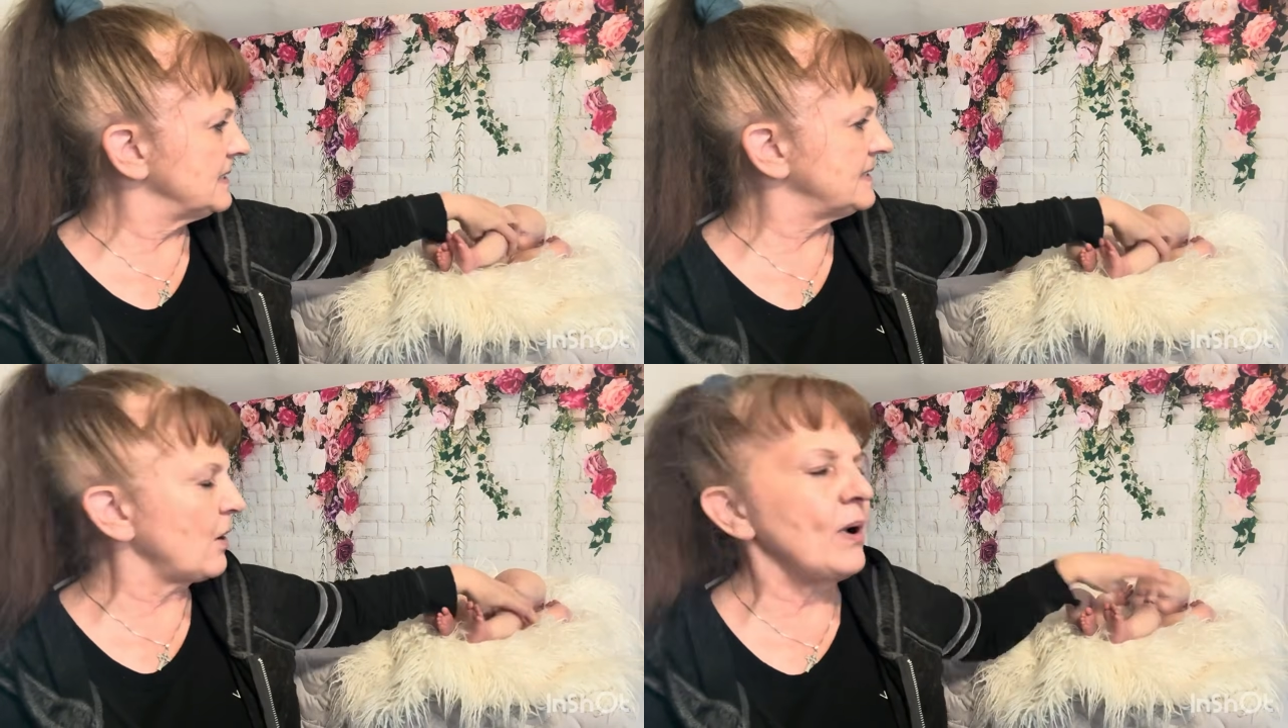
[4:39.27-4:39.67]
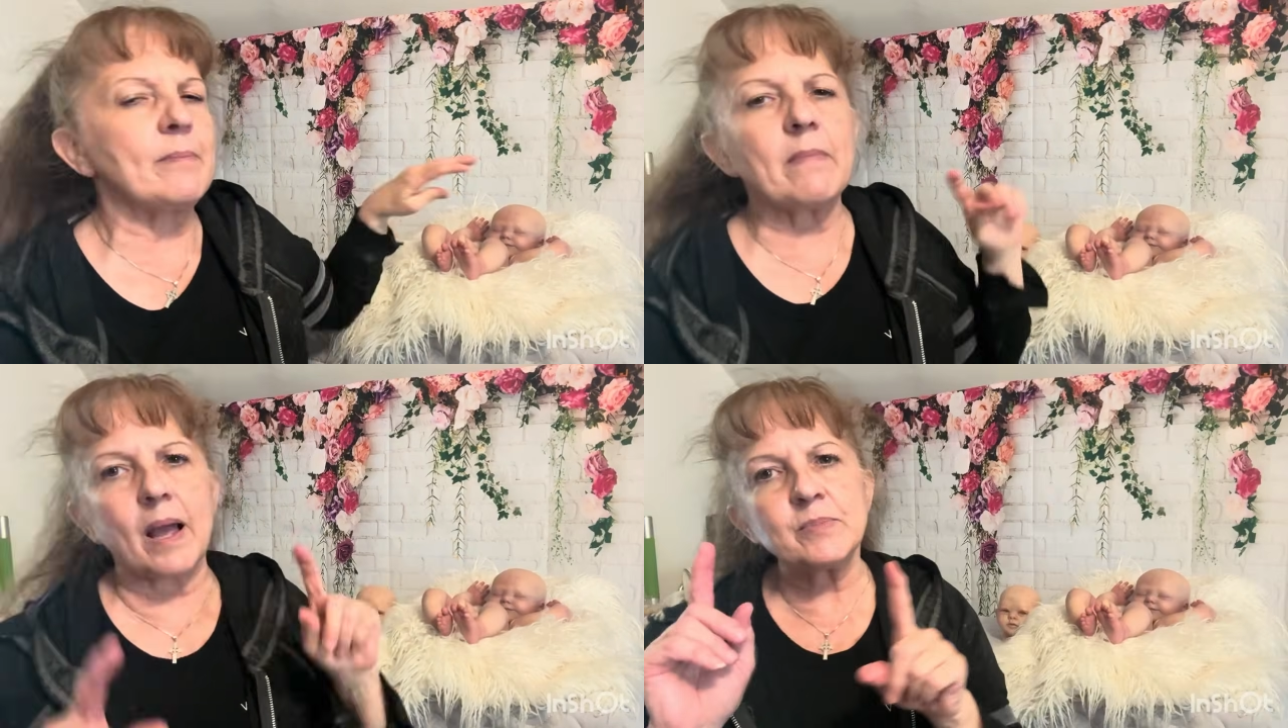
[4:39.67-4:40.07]
So
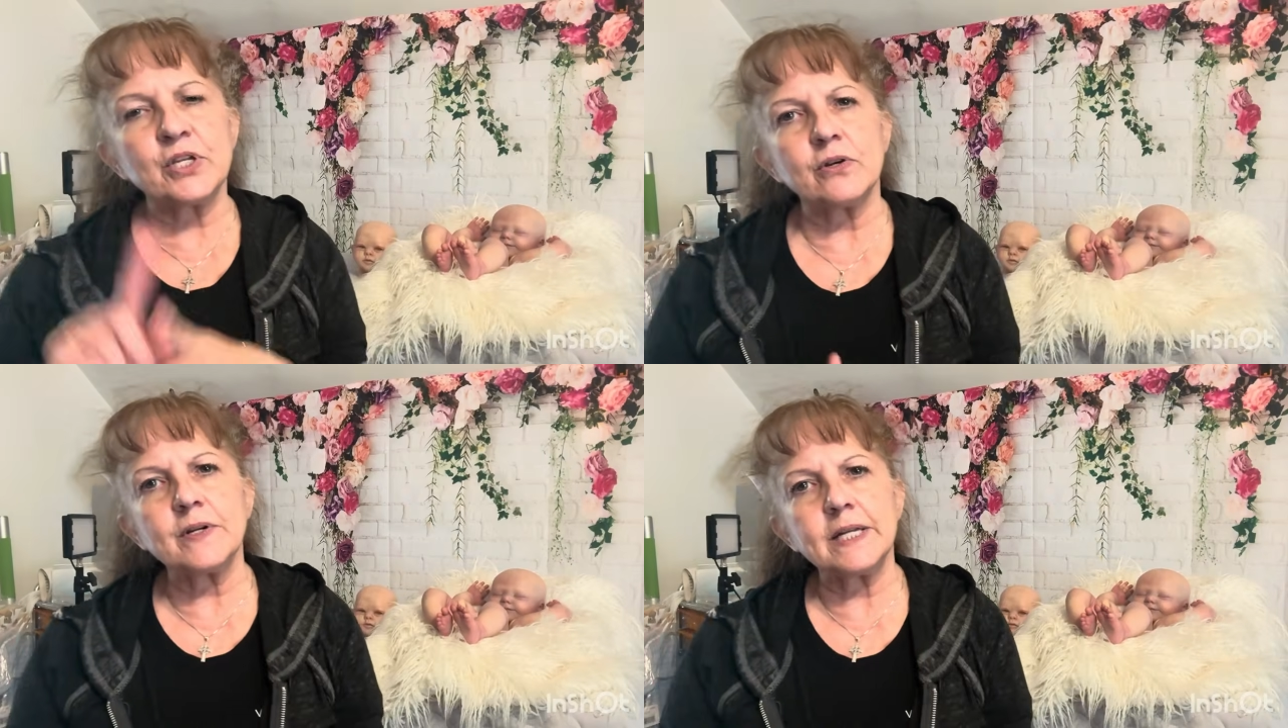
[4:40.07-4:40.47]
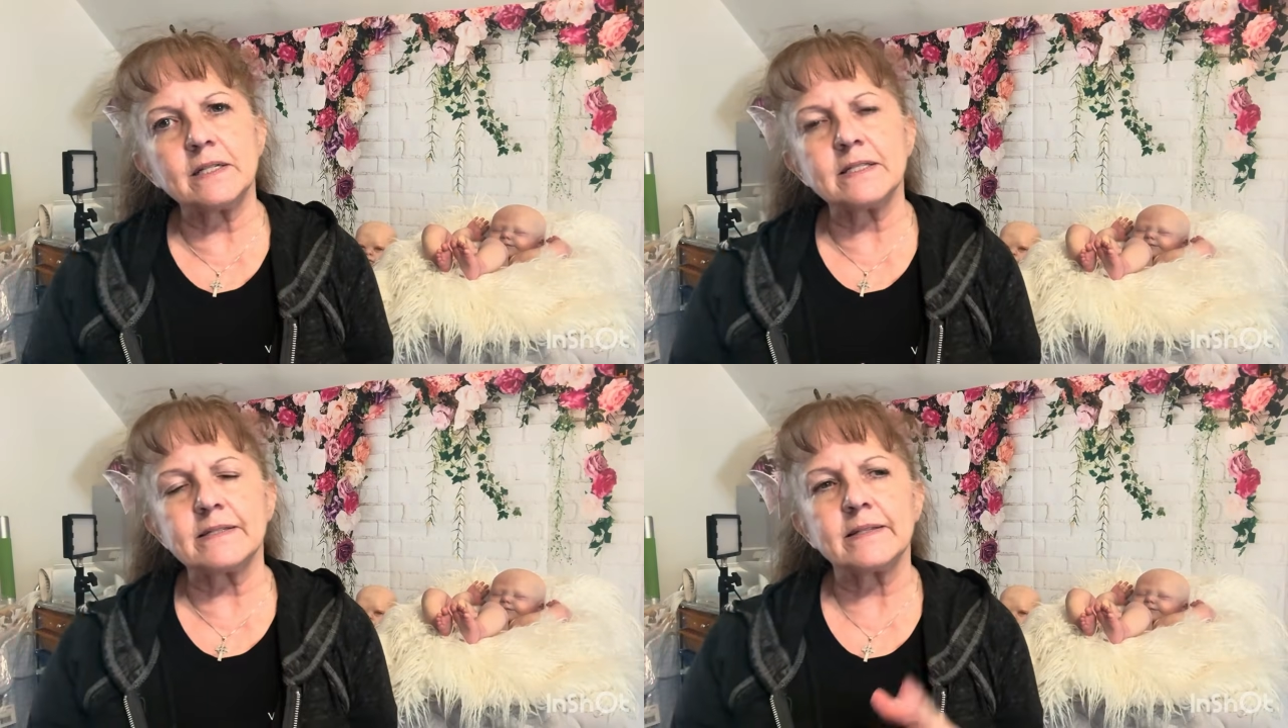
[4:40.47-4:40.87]
I'm
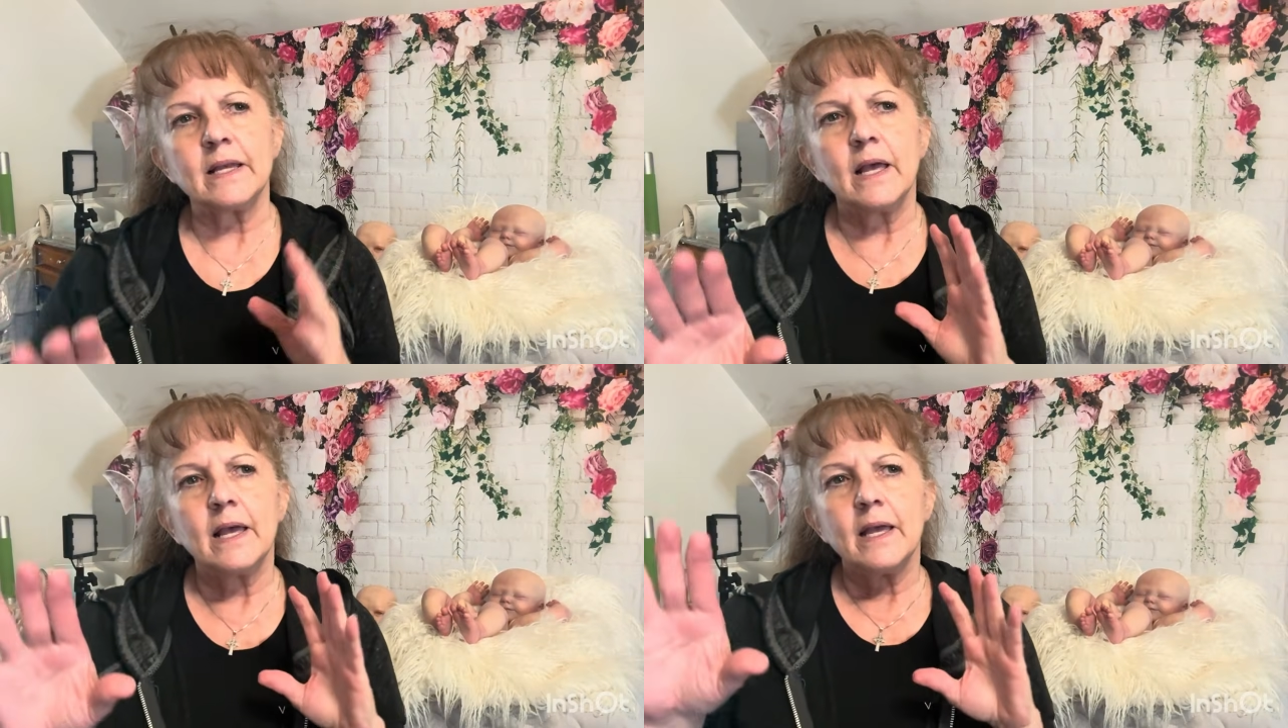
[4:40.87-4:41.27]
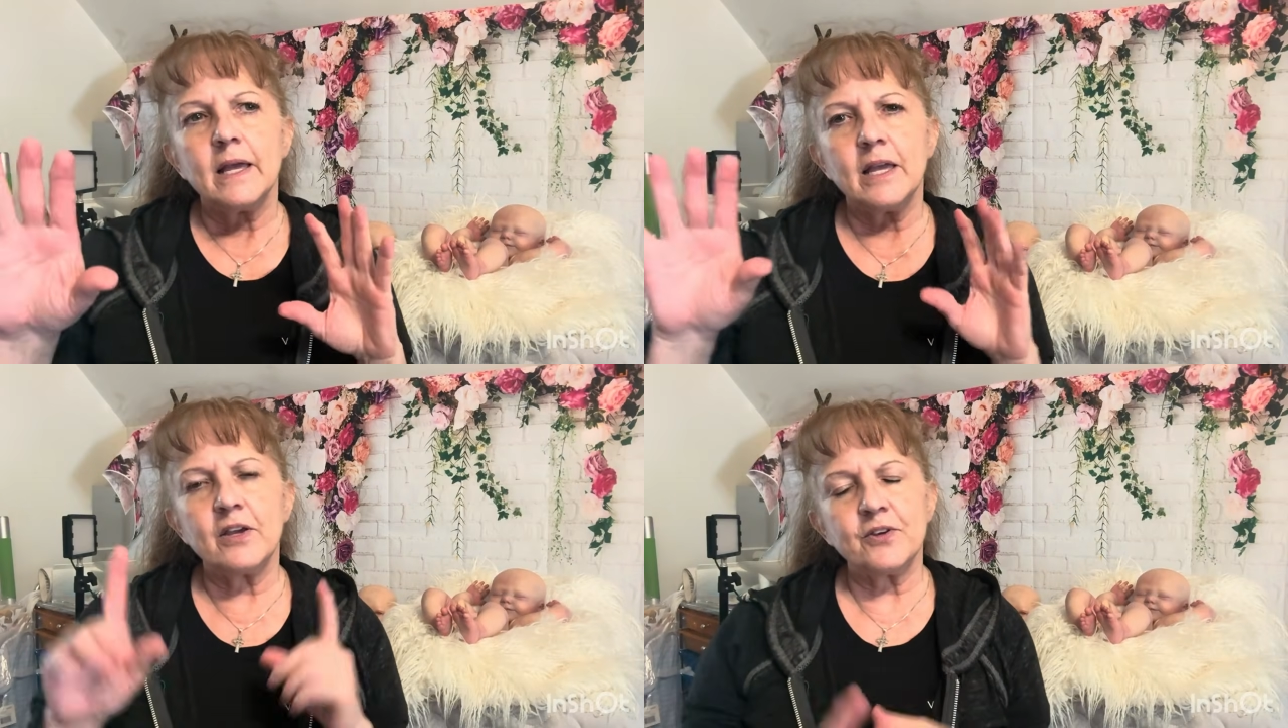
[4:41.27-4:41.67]
curious,
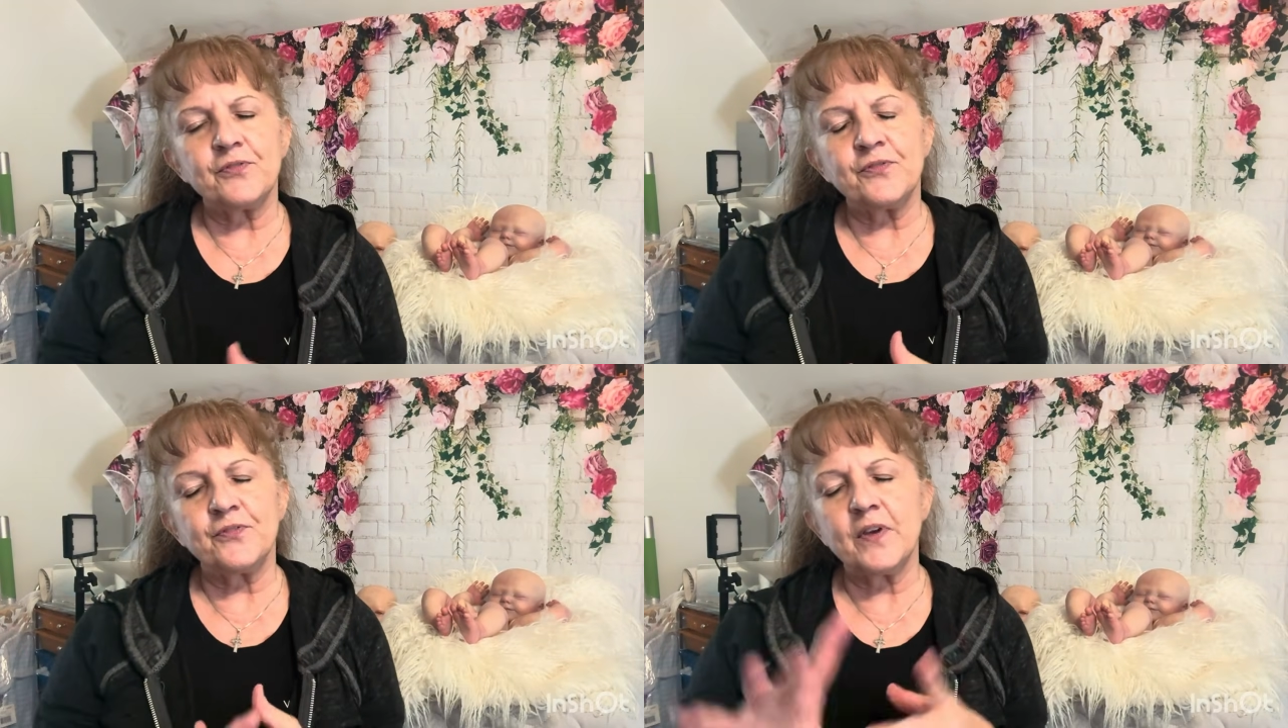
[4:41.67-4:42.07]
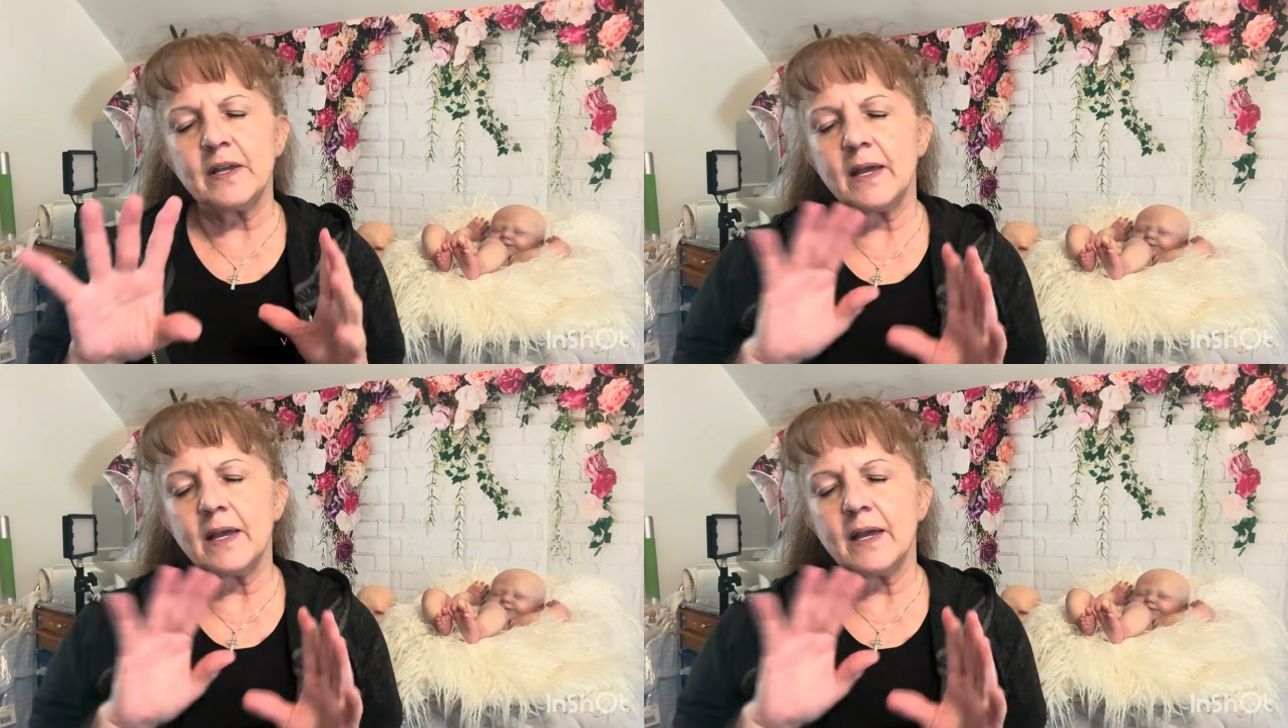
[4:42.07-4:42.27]
if